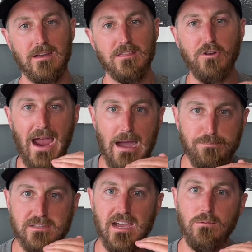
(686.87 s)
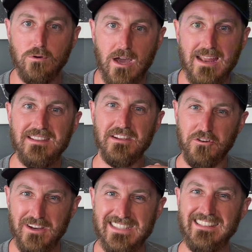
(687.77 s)
their appetite will kind of
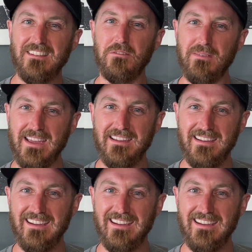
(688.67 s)
decrease a little bit.